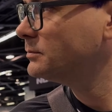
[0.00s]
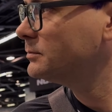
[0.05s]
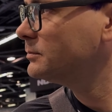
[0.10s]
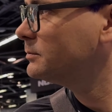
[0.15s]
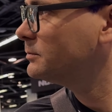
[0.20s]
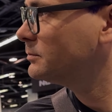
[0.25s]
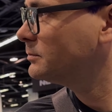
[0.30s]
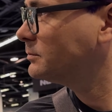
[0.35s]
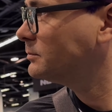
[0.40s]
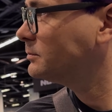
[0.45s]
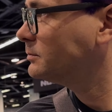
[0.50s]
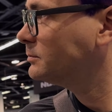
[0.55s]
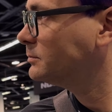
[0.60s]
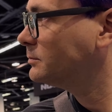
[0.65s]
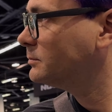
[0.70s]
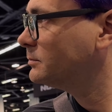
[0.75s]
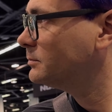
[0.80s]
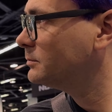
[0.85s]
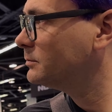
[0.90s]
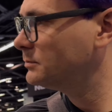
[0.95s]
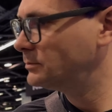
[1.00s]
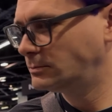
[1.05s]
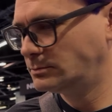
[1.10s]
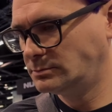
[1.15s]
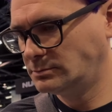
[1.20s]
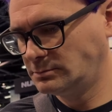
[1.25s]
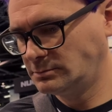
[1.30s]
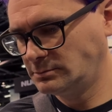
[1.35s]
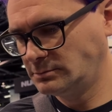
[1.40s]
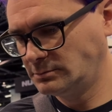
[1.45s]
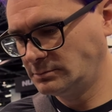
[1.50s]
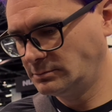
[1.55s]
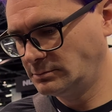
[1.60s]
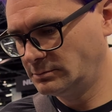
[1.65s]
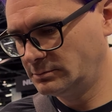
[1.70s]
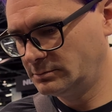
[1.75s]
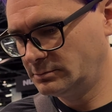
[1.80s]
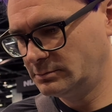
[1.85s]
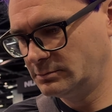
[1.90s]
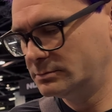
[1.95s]

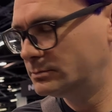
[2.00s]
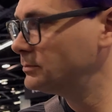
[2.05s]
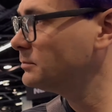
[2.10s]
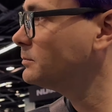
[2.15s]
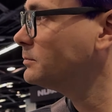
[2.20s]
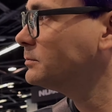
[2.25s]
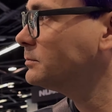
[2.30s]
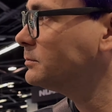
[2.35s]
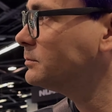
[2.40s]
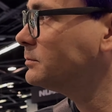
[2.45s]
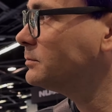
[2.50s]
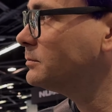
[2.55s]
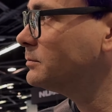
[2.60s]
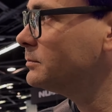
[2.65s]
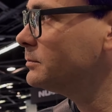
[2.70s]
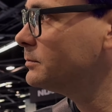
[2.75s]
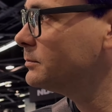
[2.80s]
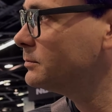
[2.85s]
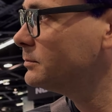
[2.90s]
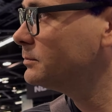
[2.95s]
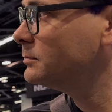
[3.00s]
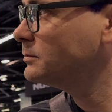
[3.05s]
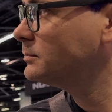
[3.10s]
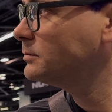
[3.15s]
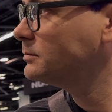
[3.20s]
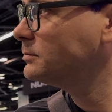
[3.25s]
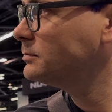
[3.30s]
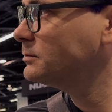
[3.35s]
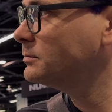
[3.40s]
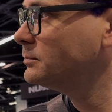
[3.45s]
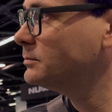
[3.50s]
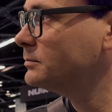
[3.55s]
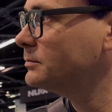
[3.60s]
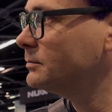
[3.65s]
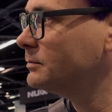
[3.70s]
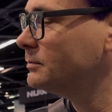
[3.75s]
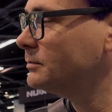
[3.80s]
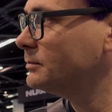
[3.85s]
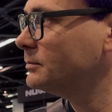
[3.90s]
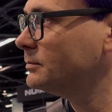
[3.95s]

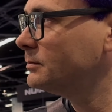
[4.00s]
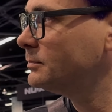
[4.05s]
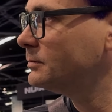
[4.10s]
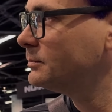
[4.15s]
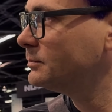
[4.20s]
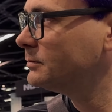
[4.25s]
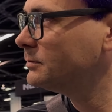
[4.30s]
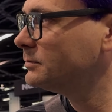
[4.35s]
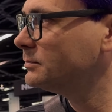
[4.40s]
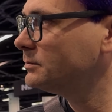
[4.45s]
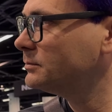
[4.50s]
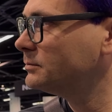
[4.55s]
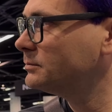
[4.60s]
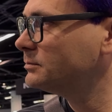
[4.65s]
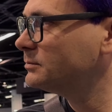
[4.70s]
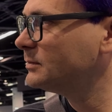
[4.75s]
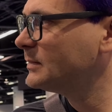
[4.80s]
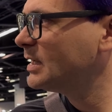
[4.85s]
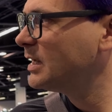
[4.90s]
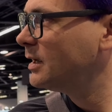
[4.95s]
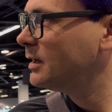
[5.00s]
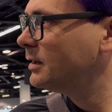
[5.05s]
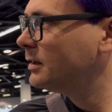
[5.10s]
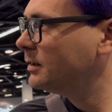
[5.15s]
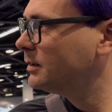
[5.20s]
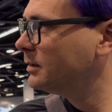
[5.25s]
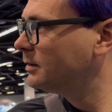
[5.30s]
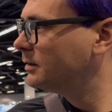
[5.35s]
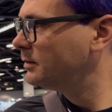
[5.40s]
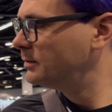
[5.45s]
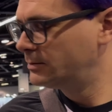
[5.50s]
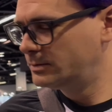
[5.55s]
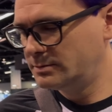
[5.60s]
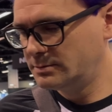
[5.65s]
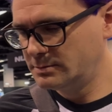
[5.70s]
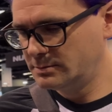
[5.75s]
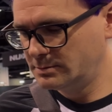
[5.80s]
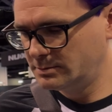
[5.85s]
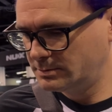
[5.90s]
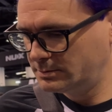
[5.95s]

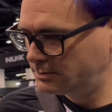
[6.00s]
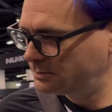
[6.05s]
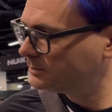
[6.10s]
[no speech]